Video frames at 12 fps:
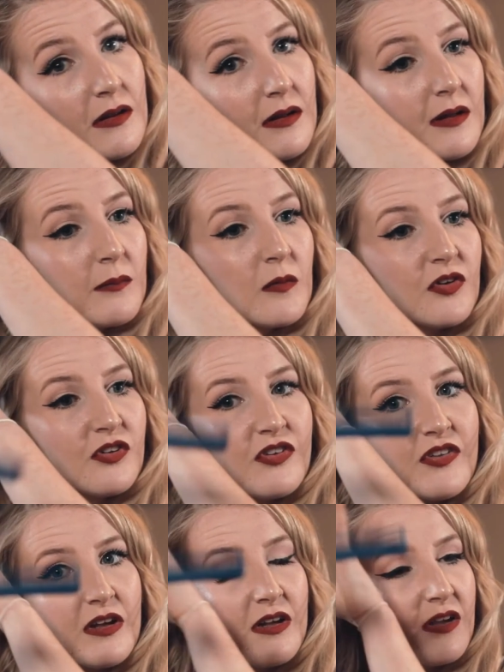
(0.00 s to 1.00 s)
And we're just
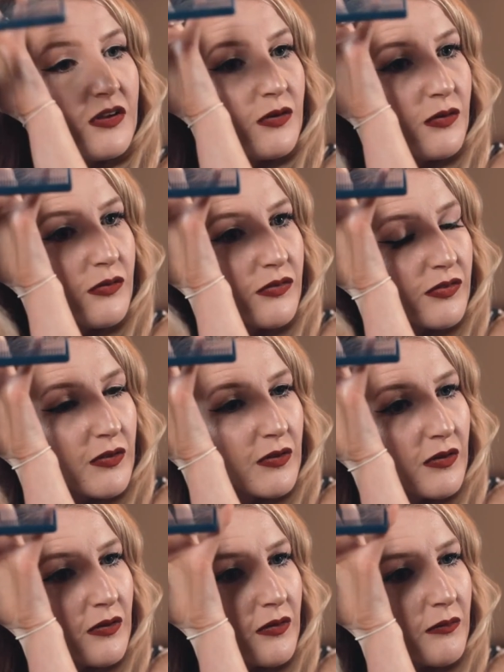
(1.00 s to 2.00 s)
gonna use
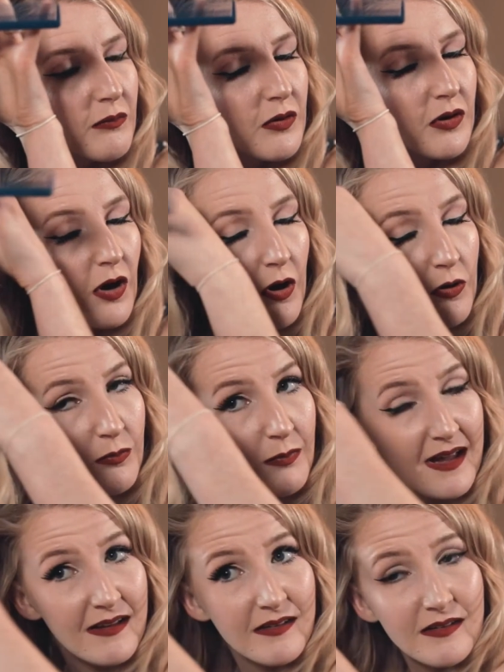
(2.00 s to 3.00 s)
the comb
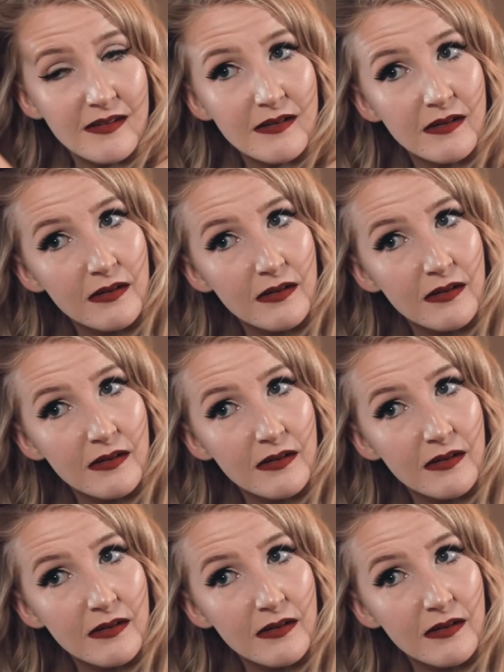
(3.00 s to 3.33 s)
end.